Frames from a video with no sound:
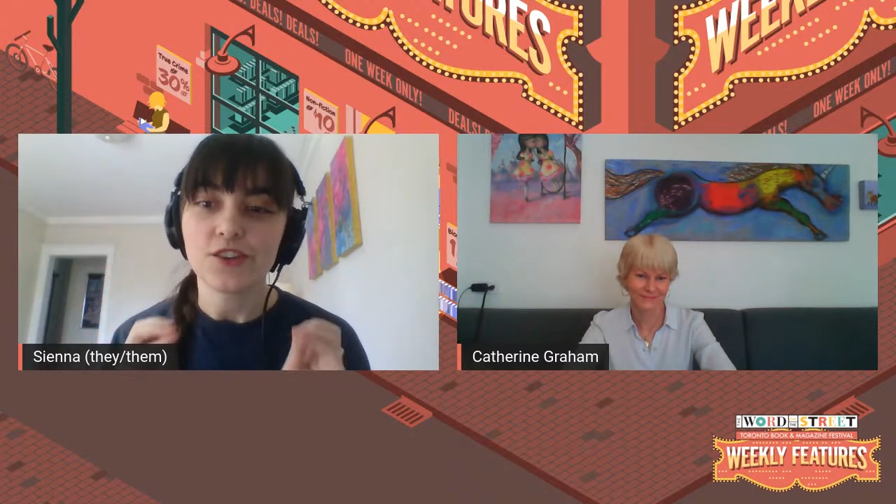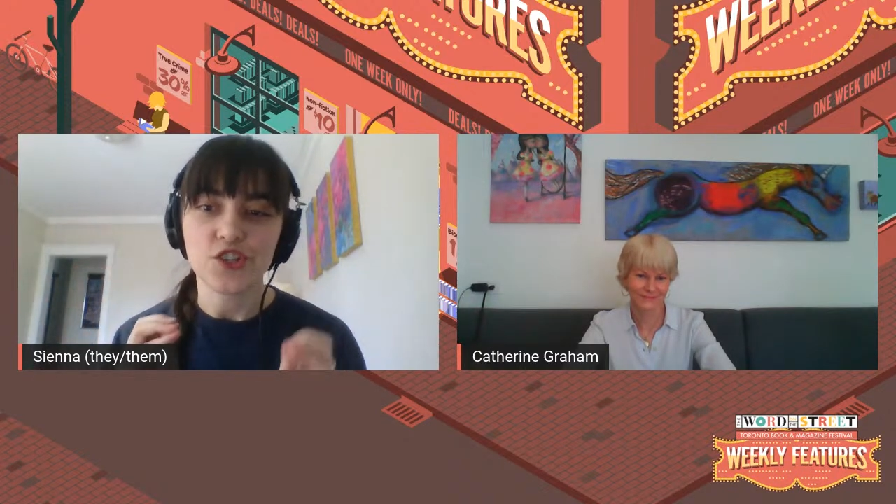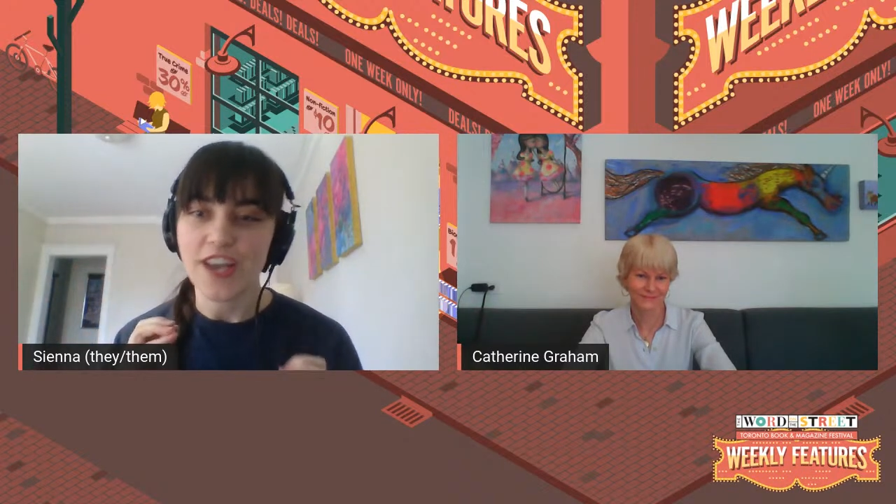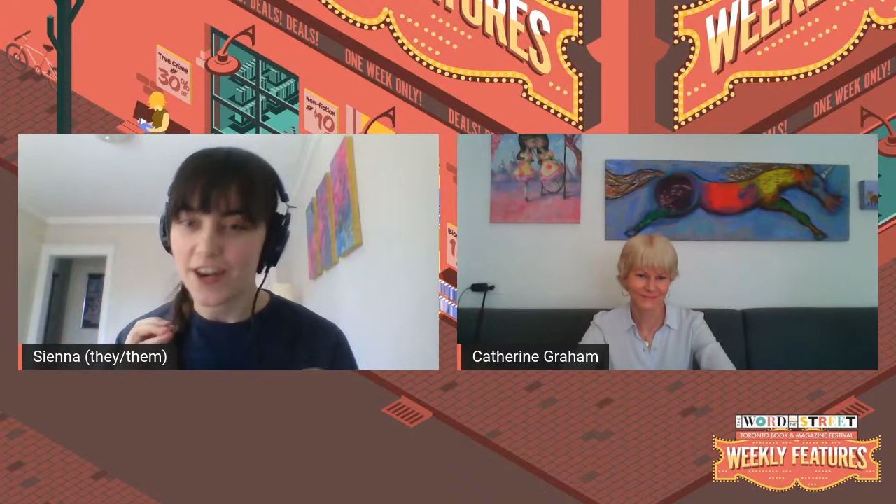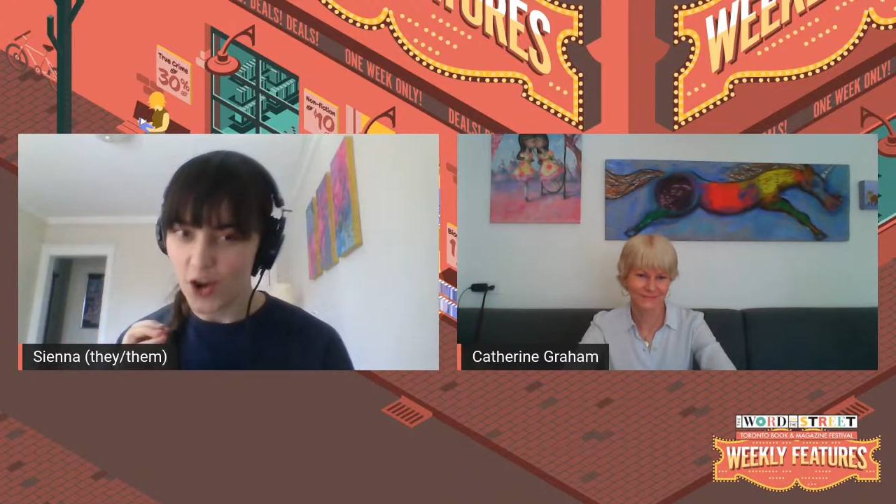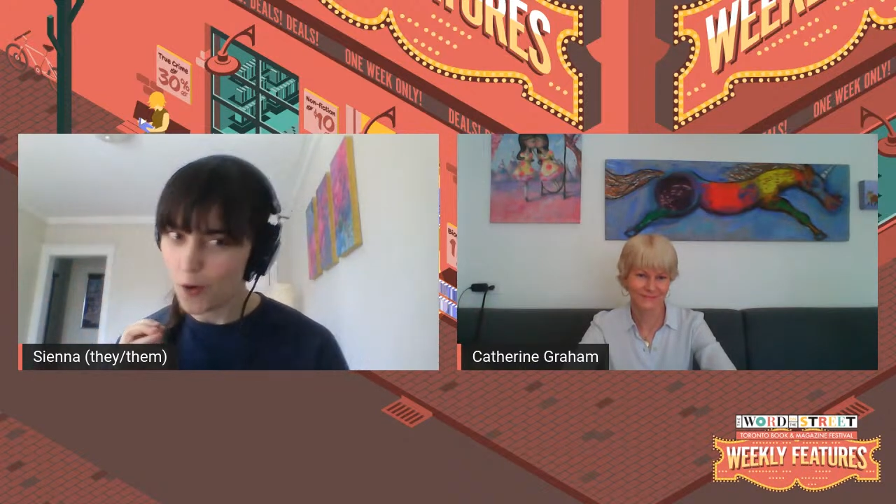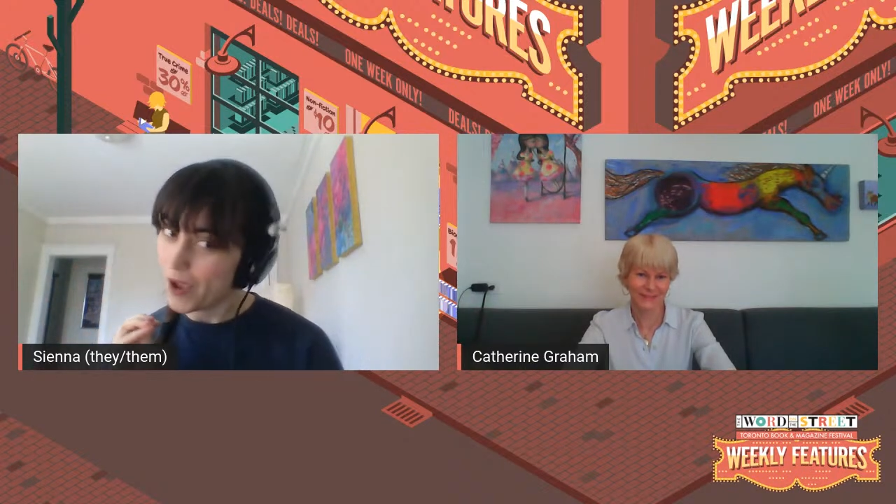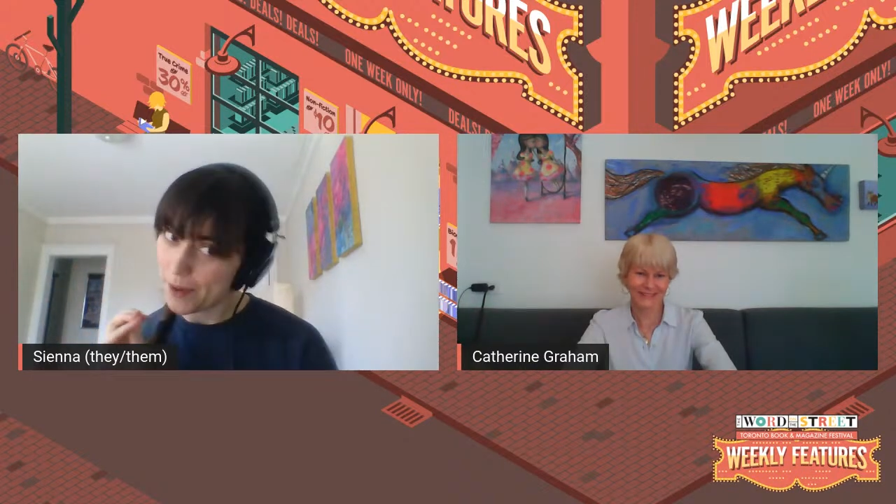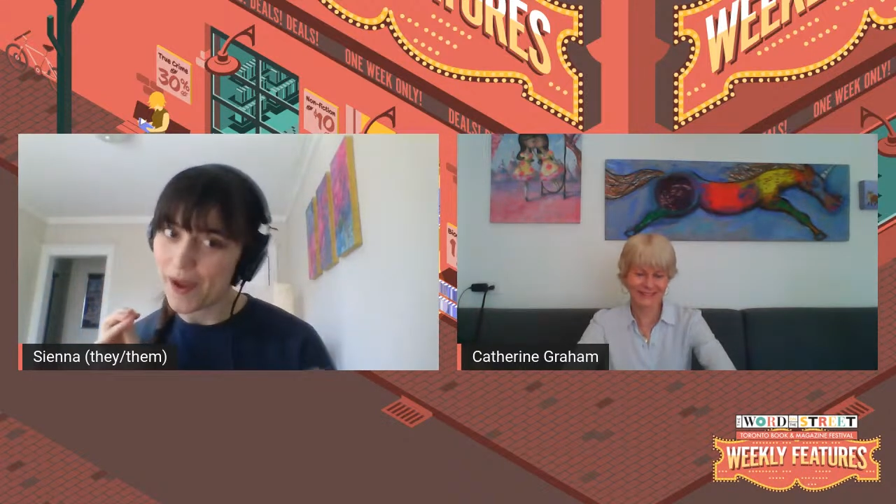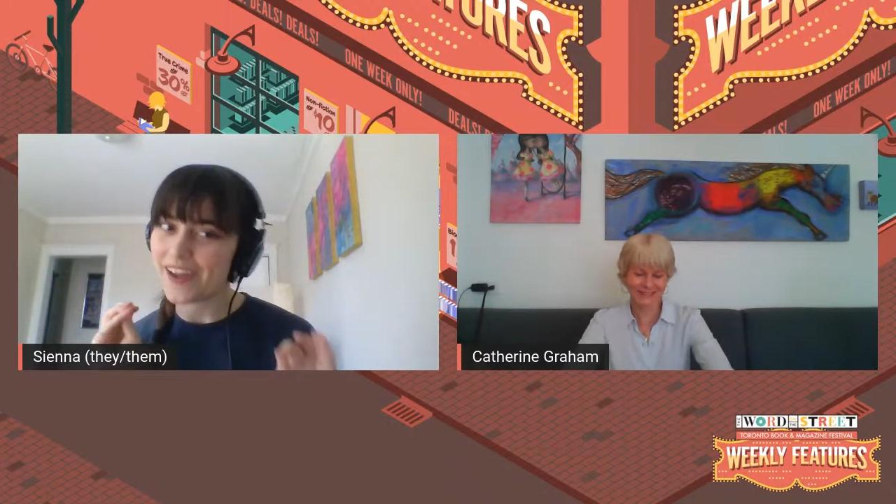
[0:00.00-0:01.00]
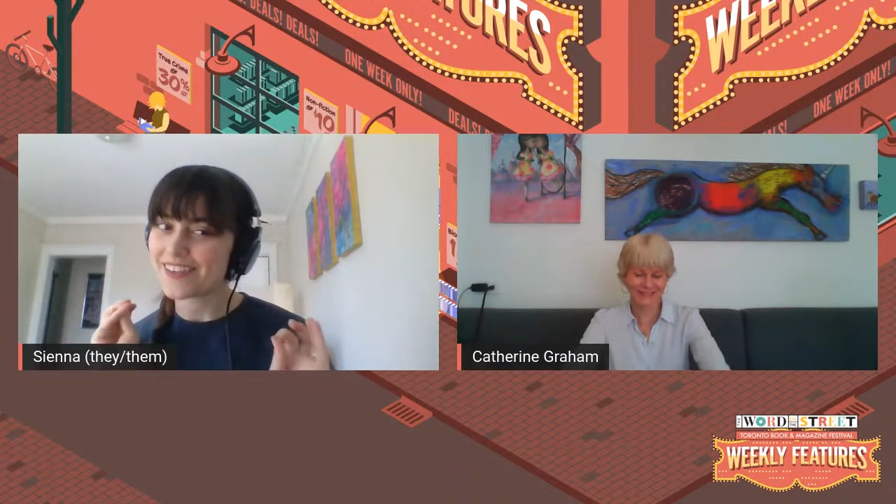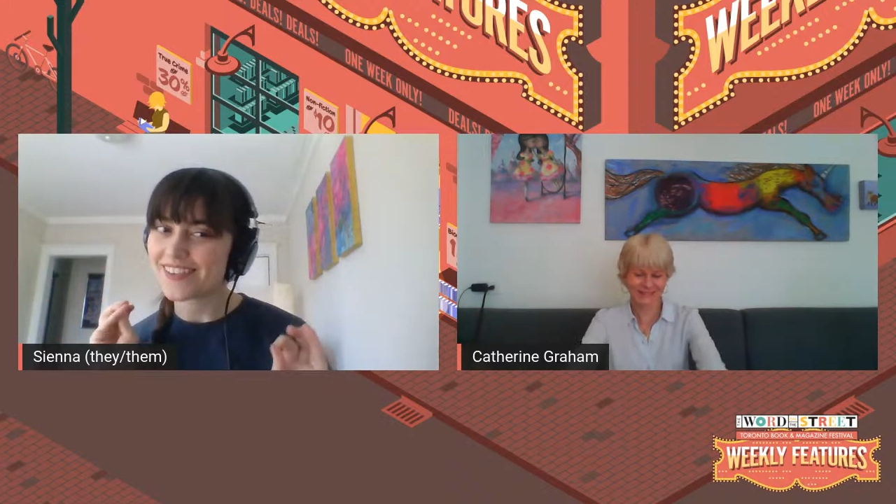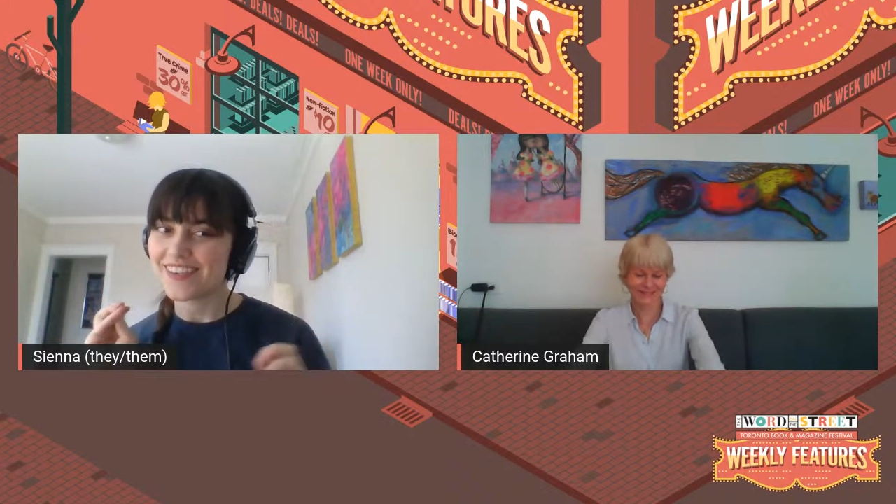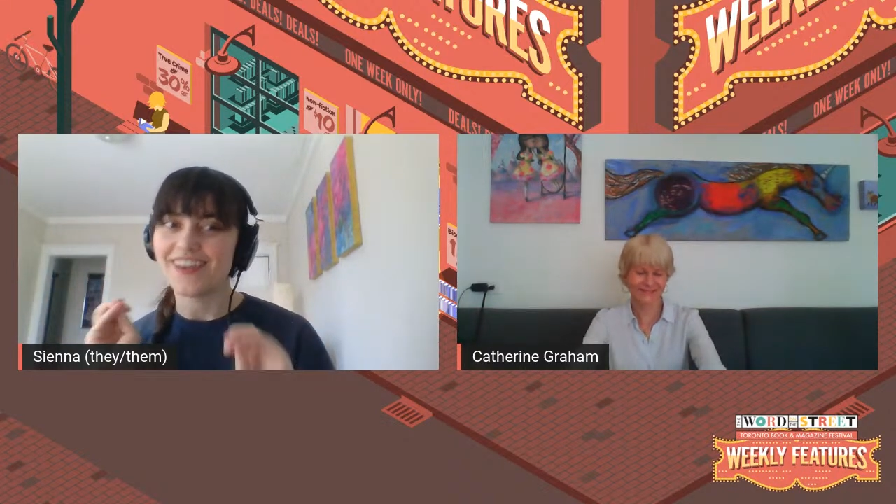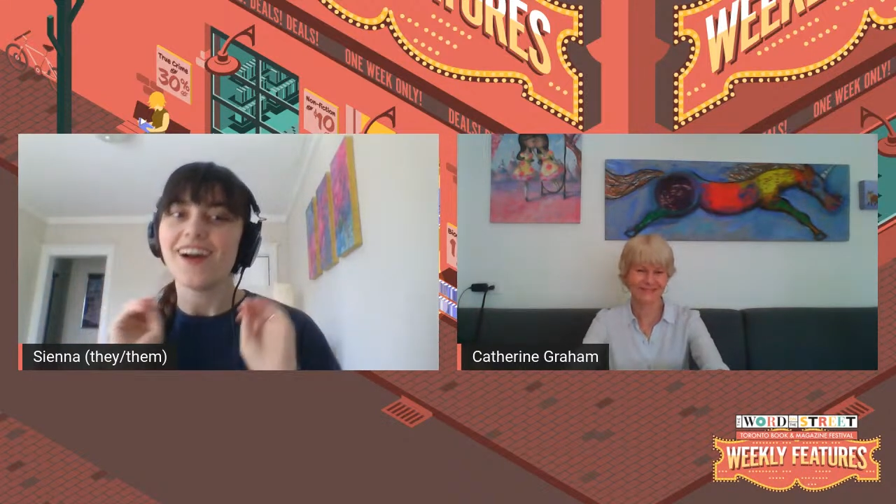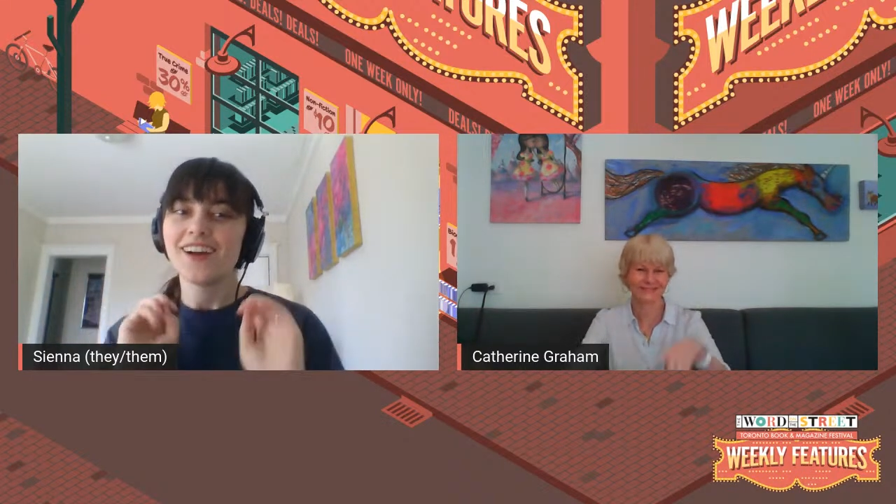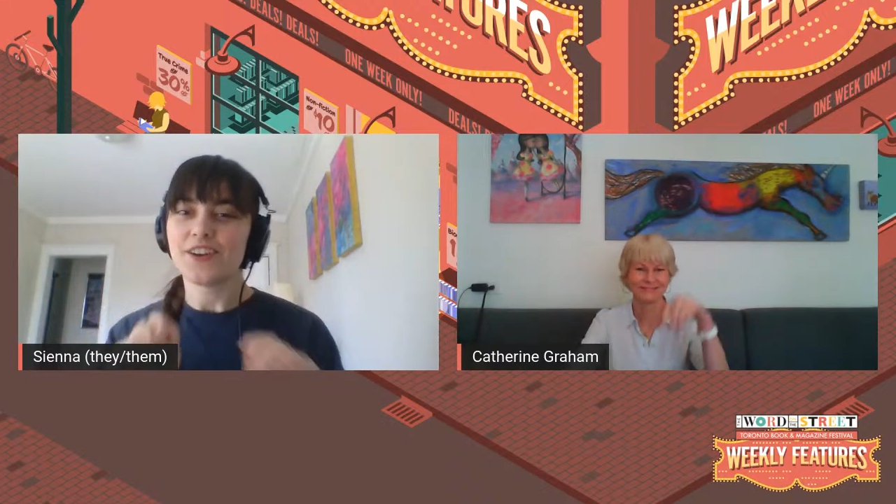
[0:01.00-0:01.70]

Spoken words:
G-N-O-M-I-C,